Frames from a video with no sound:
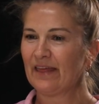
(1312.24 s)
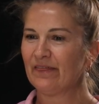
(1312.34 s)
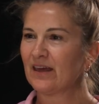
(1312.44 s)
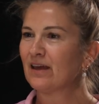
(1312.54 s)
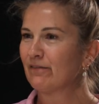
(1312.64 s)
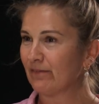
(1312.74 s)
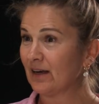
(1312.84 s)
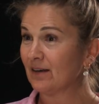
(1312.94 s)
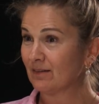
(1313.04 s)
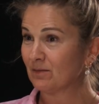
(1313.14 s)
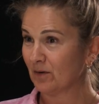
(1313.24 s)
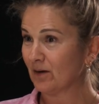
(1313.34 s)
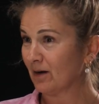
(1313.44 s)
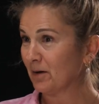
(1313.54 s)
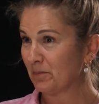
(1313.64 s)
their feet
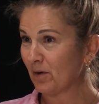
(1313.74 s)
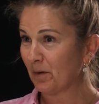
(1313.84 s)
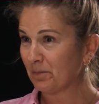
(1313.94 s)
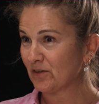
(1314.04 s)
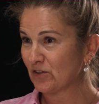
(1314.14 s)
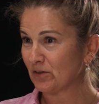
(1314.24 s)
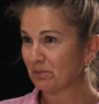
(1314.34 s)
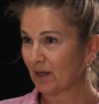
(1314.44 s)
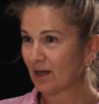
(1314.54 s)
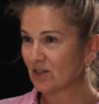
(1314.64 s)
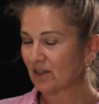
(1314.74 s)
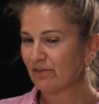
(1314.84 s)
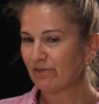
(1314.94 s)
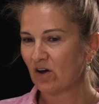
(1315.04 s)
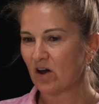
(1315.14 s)
were, I presume, largely
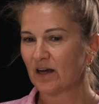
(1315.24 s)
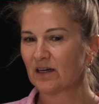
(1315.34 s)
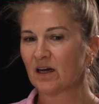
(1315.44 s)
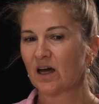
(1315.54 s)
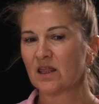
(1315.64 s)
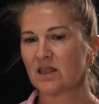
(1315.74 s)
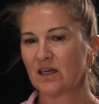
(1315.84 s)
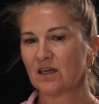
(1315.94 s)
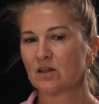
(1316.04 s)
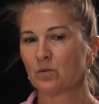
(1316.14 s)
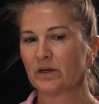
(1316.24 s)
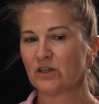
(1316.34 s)
fine. I think that we